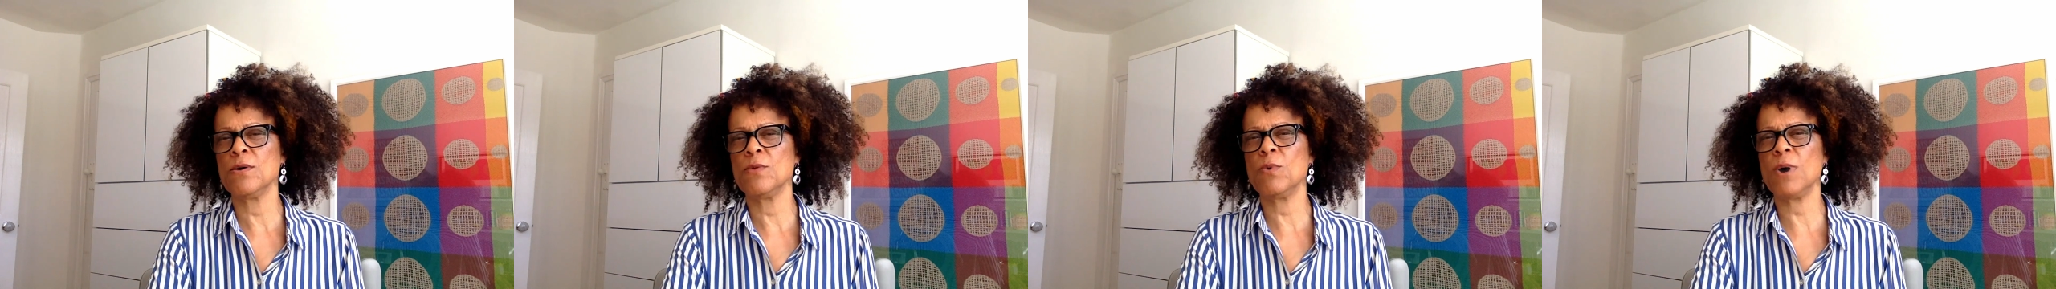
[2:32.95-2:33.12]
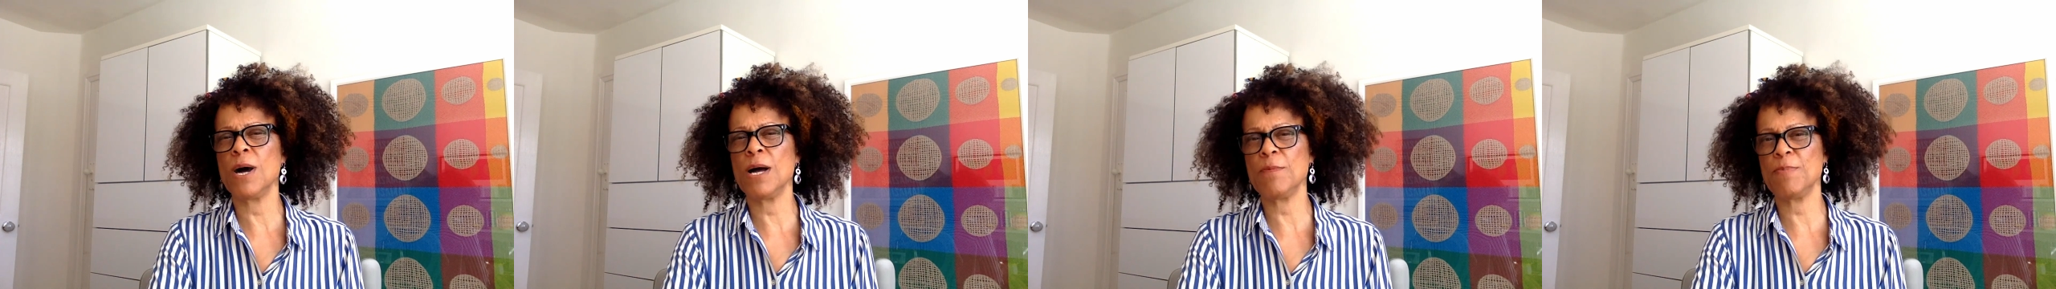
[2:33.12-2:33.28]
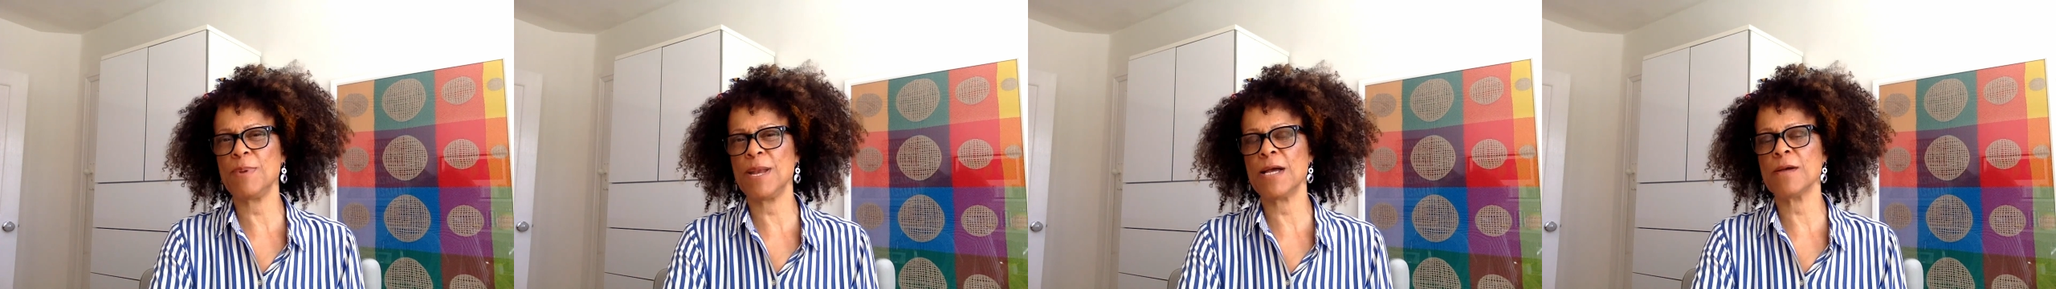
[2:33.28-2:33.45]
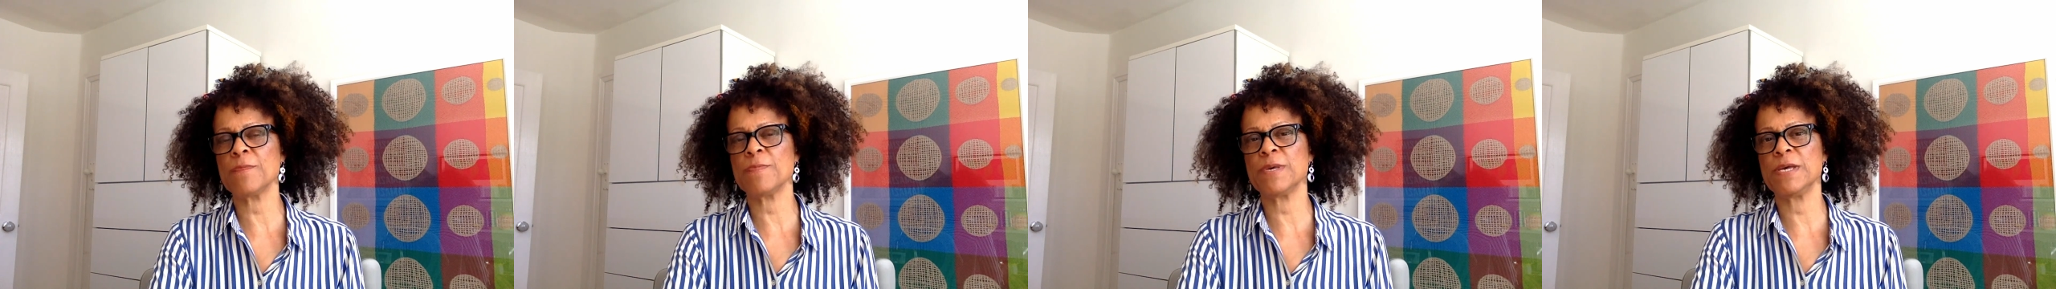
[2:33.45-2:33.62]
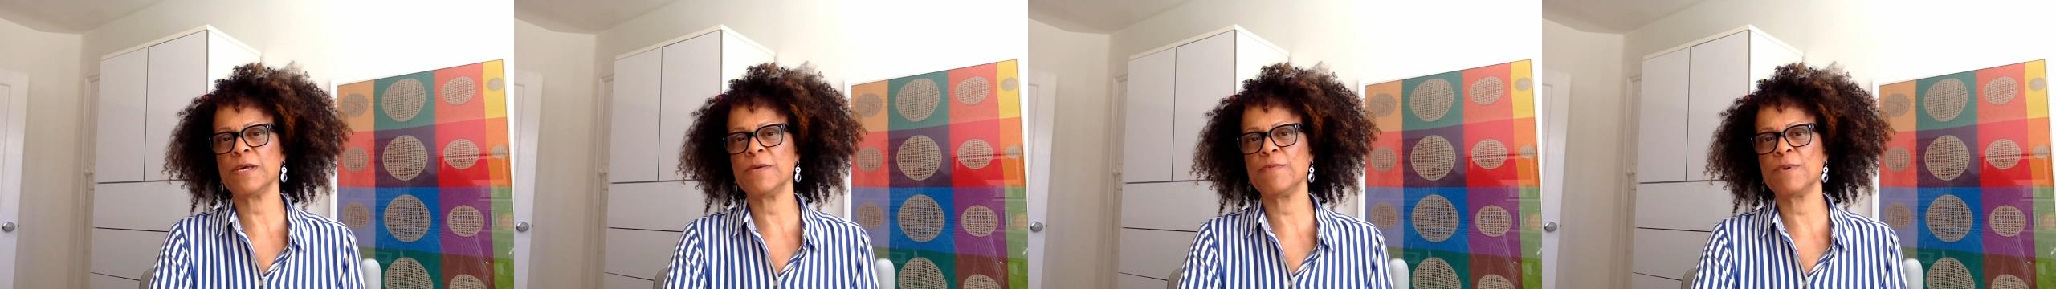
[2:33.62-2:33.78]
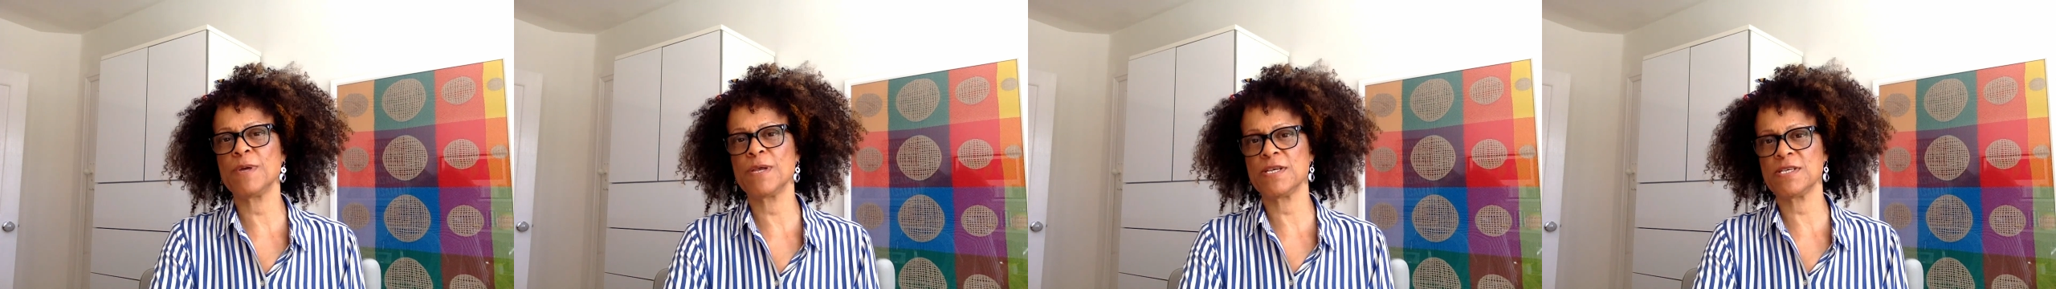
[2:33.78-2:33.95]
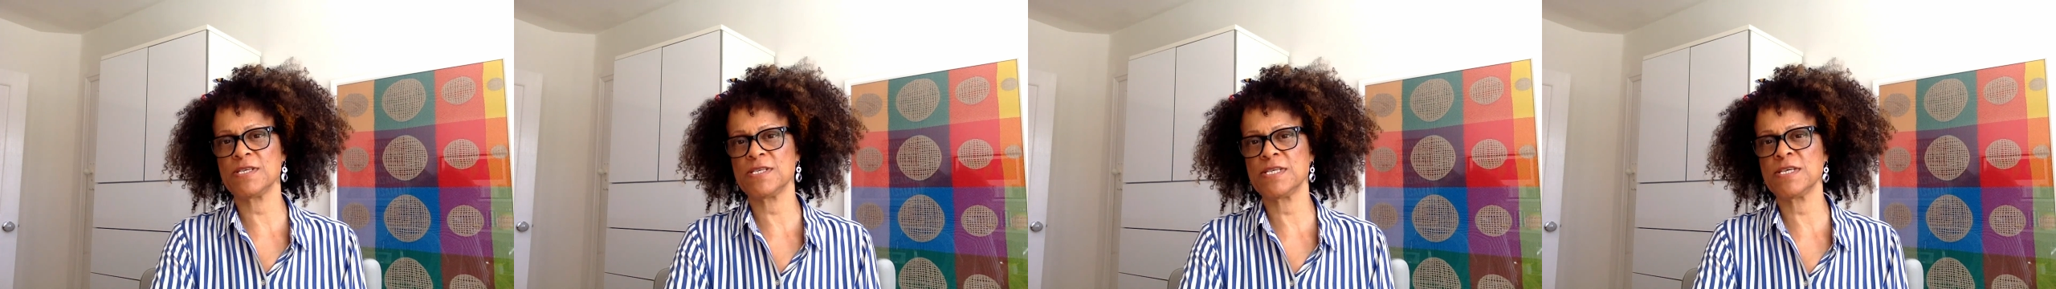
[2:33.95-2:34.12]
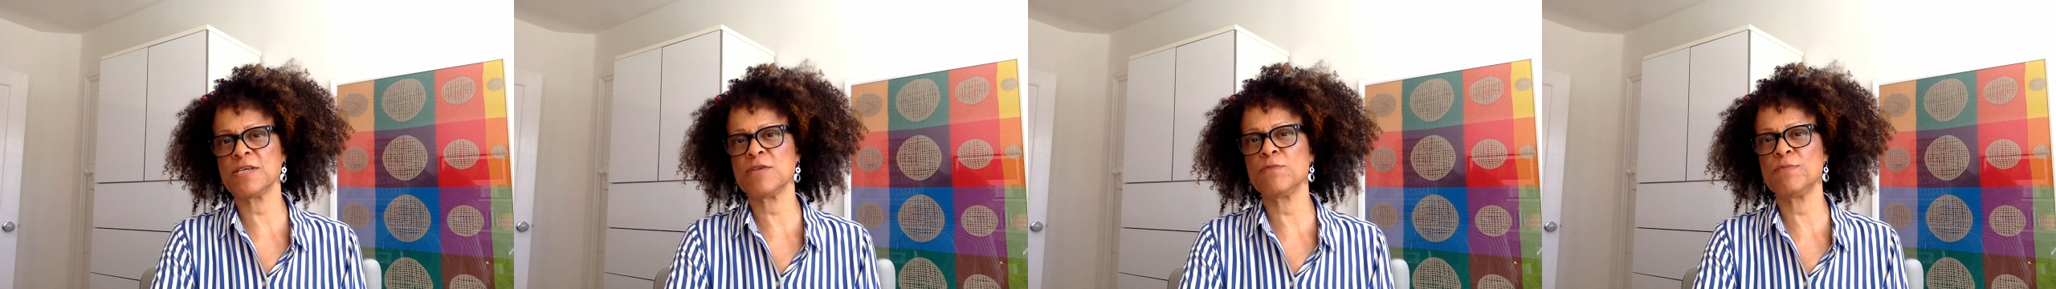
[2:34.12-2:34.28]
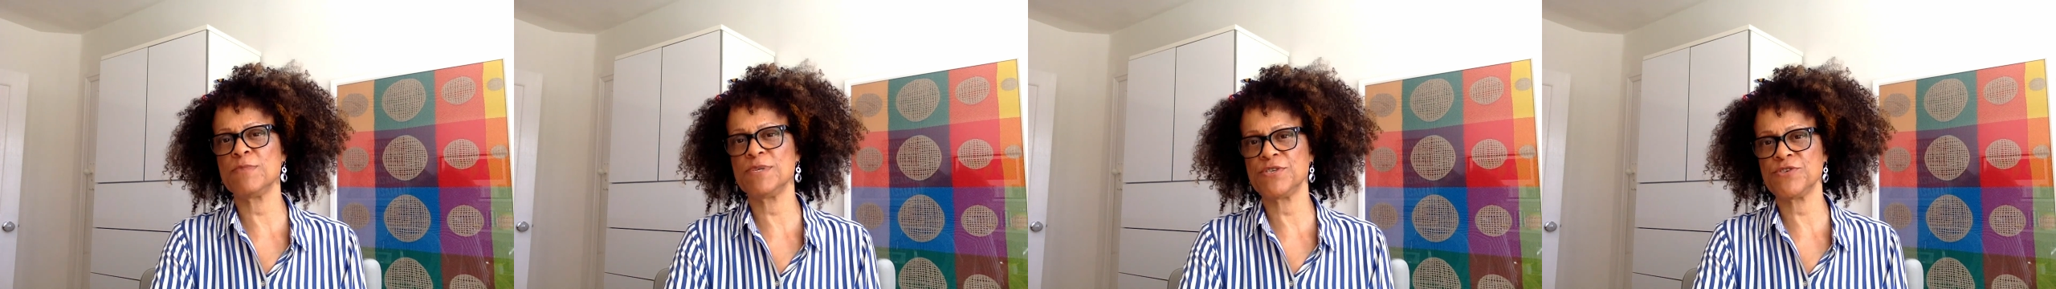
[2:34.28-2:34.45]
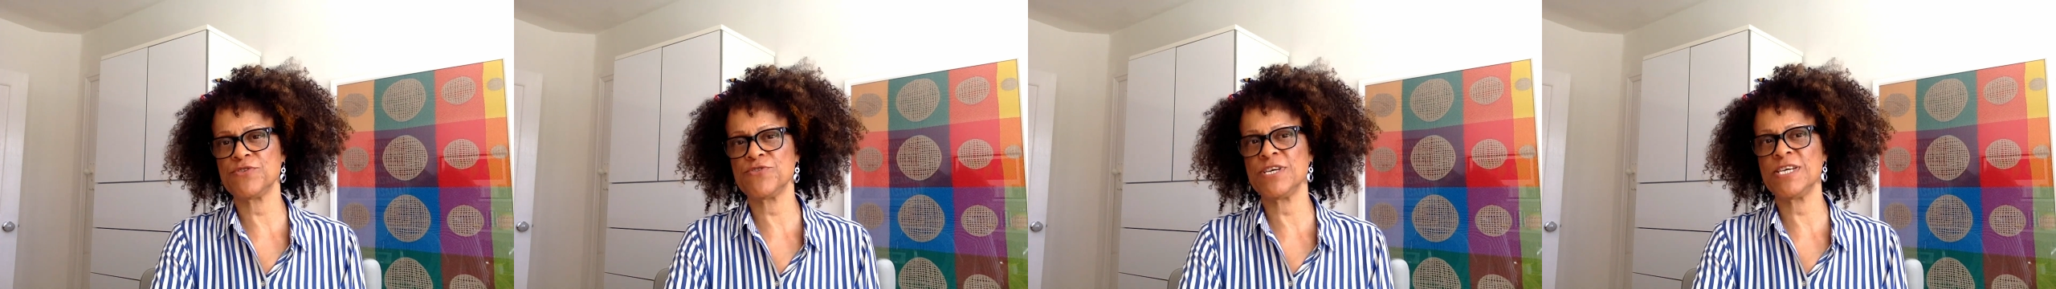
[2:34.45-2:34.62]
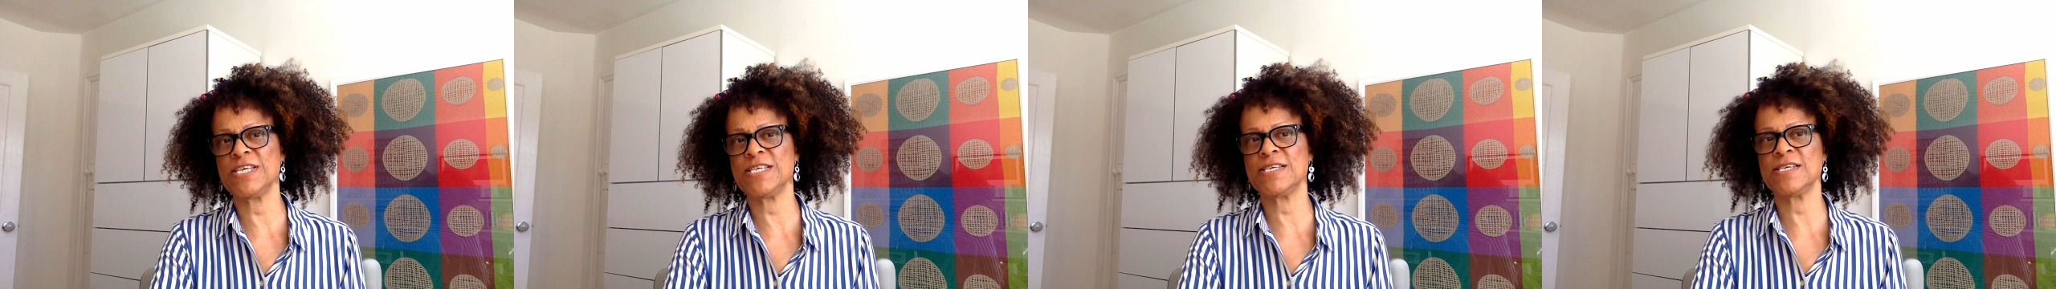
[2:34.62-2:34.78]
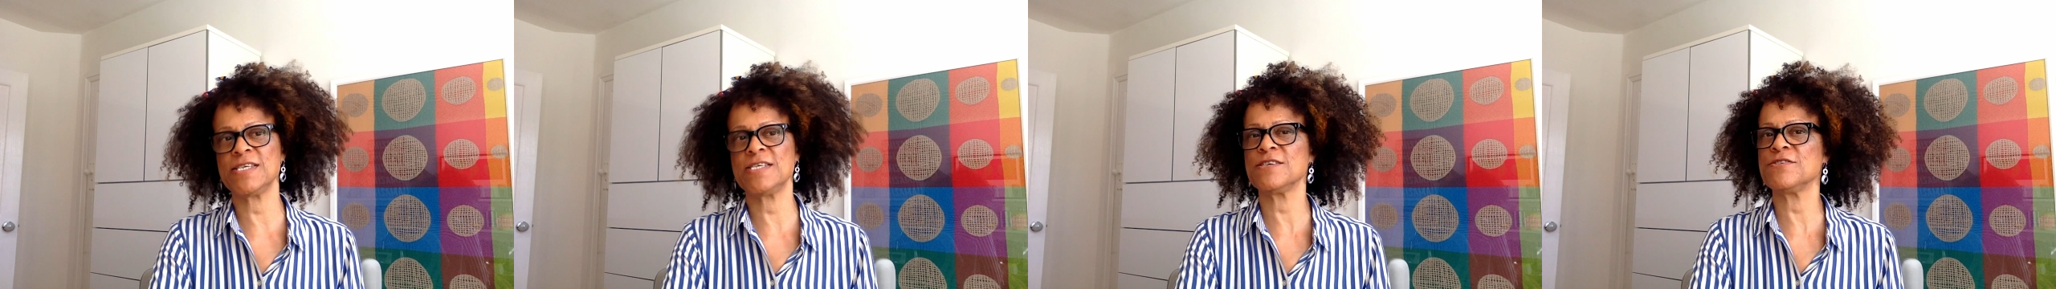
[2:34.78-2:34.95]
why black people are still
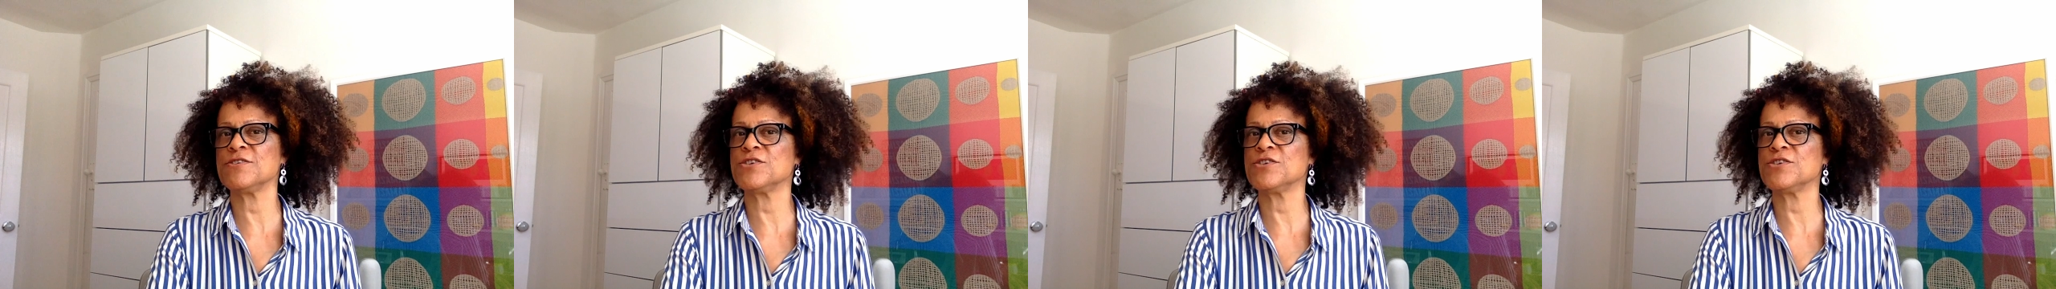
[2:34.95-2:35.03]
mistreated